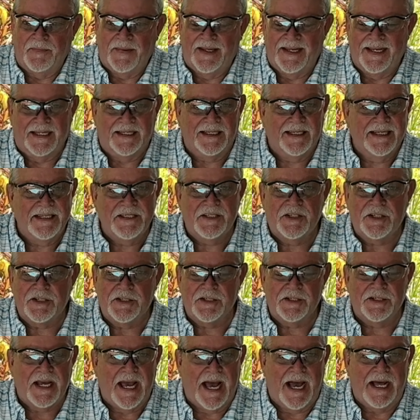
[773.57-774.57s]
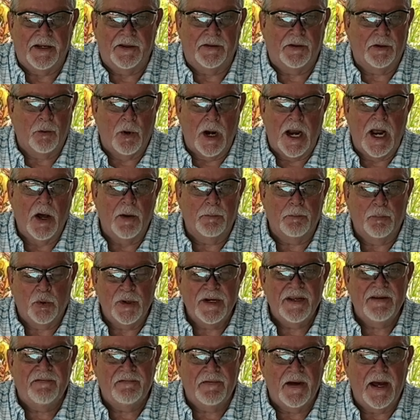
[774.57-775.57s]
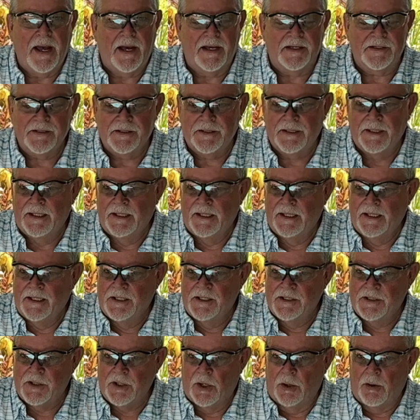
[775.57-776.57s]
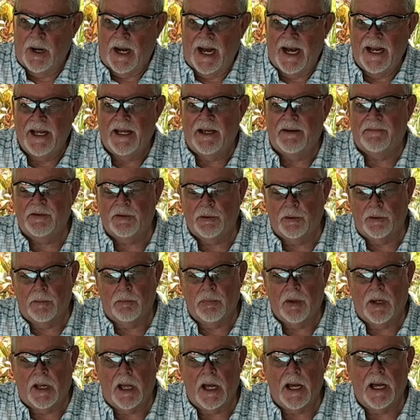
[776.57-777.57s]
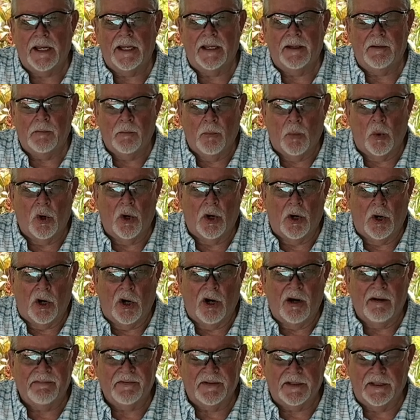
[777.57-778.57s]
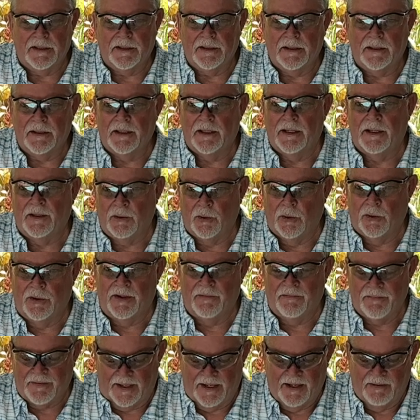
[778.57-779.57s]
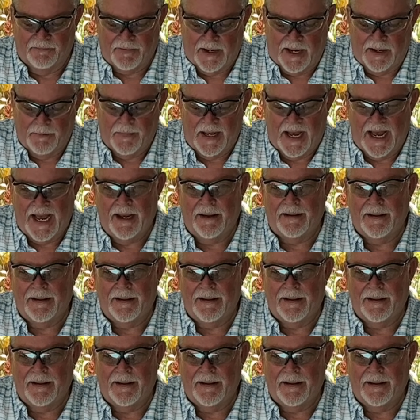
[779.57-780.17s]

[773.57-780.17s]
it leaches out of the ground pretty fast. So I have to apply it more often in order, if I'm